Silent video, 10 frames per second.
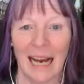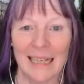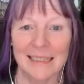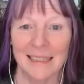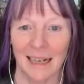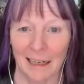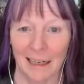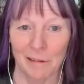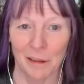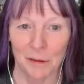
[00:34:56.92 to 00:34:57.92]
And
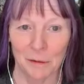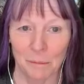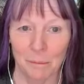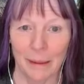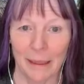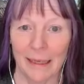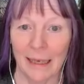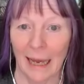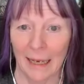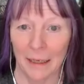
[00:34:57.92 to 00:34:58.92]
Chiron
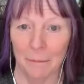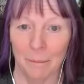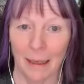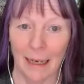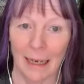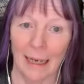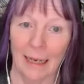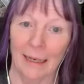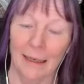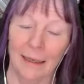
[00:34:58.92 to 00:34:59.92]
became
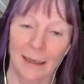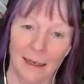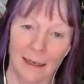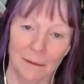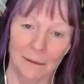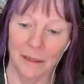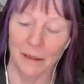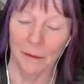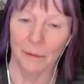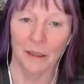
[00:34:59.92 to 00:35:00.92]
a, a
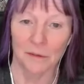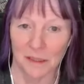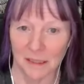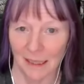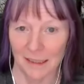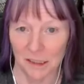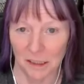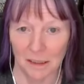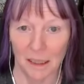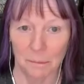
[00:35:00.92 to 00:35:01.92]

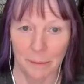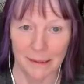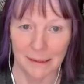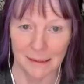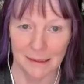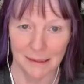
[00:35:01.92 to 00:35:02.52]
constellation up in the